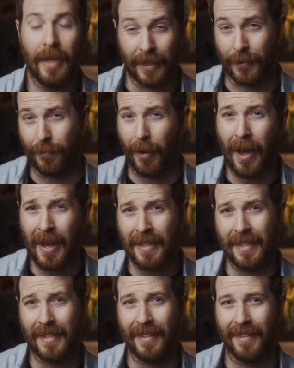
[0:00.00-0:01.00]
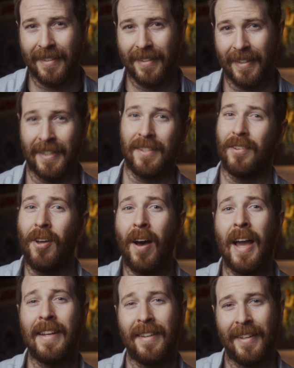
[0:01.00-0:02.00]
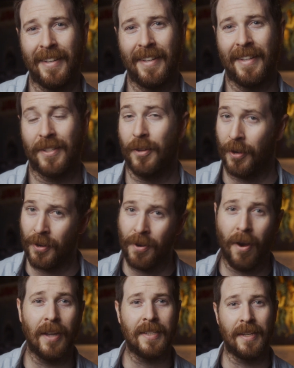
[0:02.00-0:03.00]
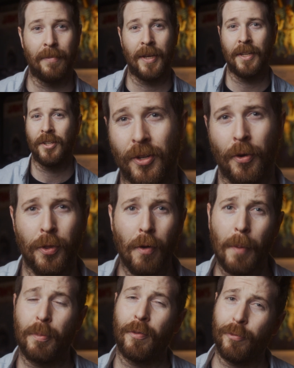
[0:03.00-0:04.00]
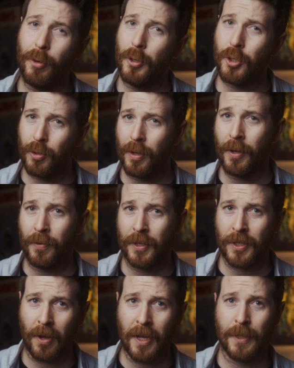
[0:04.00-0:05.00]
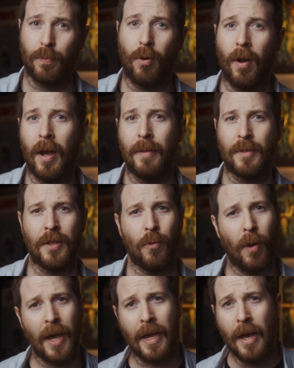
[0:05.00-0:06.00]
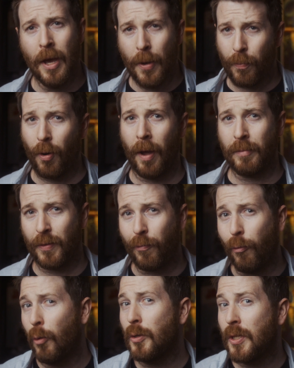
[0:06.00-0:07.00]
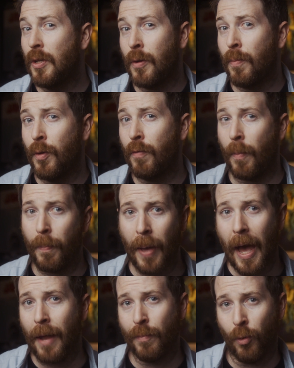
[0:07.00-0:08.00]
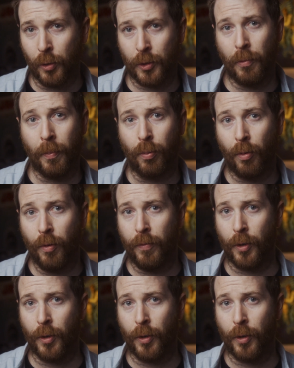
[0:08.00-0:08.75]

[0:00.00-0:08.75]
It's fast, it's light, it's got a nice image, although I prefer shooting on the Zeiss primes and the way primes force you to move about more to improve your